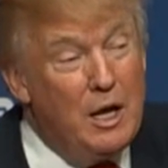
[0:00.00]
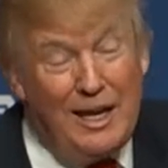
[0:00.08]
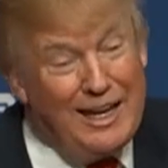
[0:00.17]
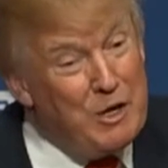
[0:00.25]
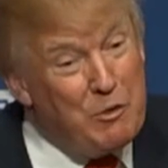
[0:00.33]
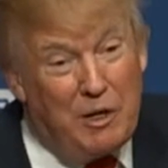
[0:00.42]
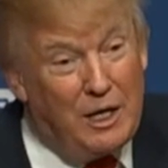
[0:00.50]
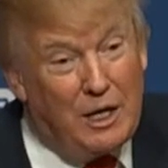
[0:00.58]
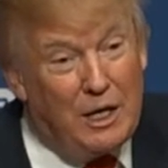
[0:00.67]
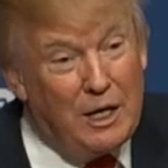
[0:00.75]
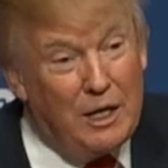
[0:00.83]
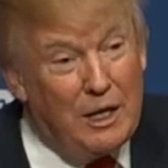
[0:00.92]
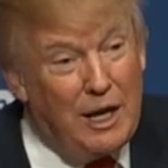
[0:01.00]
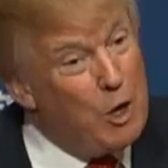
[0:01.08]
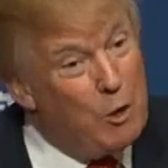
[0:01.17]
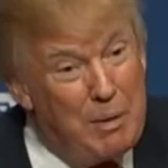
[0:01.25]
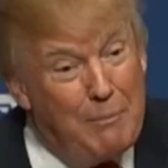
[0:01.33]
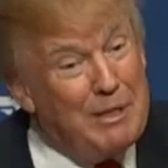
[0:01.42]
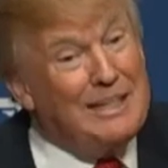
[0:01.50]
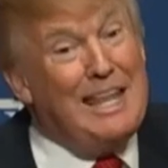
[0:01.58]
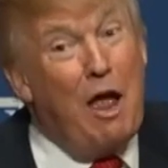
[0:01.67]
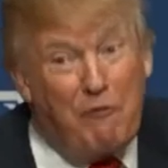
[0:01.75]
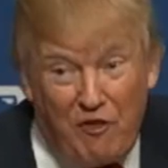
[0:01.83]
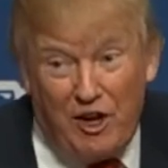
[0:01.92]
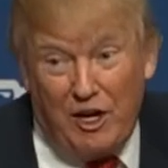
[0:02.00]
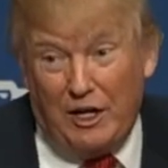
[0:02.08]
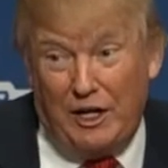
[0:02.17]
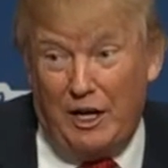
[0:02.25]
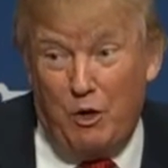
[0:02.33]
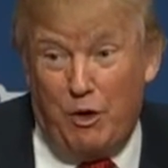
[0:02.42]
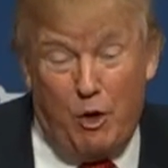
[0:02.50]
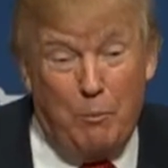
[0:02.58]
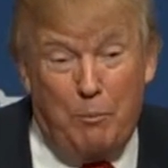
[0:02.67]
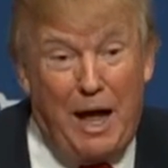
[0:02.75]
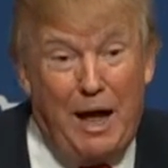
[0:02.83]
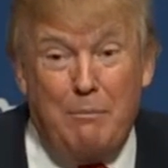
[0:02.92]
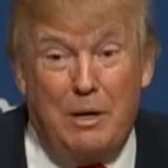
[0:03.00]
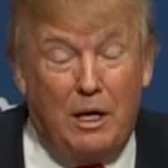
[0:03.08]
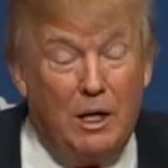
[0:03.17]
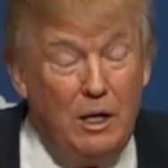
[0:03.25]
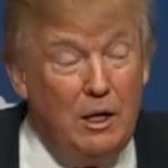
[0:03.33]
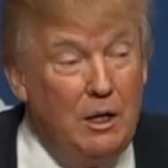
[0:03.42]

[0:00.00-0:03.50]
He didn't read it. And Obama definitely didn't read it. Obama.